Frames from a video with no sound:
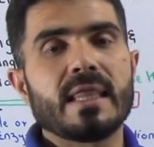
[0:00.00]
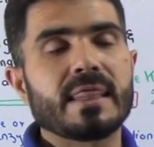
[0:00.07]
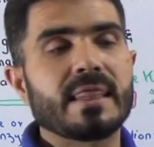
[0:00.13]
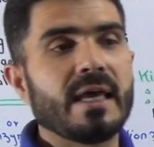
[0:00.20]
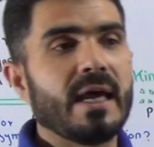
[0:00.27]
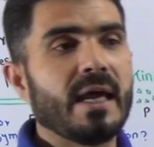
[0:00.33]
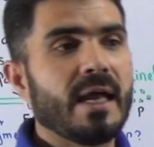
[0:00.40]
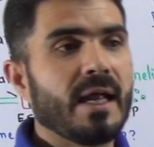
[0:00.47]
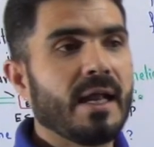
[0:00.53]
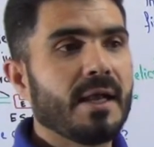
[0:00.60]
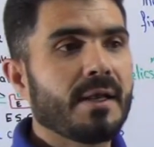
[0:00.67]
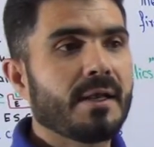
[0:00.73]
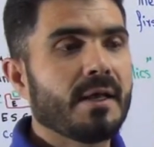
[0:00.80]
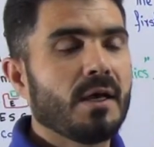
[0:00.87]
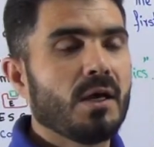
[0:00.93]

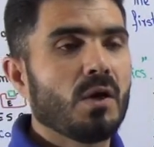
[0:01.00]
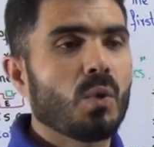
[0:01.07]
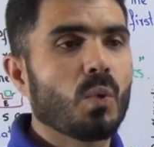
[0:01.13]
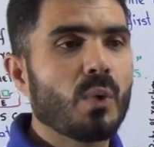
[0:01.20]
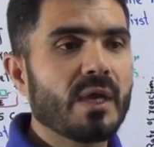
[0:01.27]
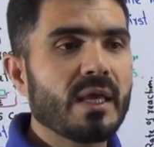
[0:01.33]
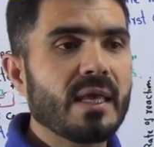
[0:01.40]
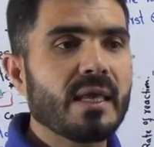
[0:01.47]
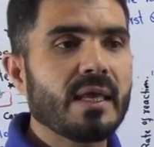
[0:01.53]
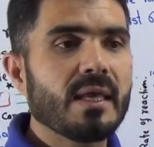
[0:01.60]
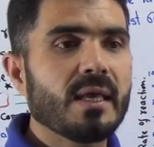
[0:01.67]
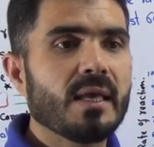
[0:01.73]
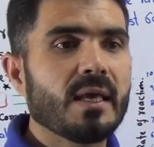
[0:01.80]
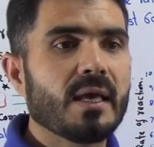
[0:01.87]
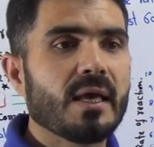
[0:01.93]
that
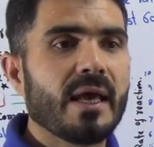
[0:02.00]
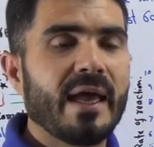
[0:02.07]
we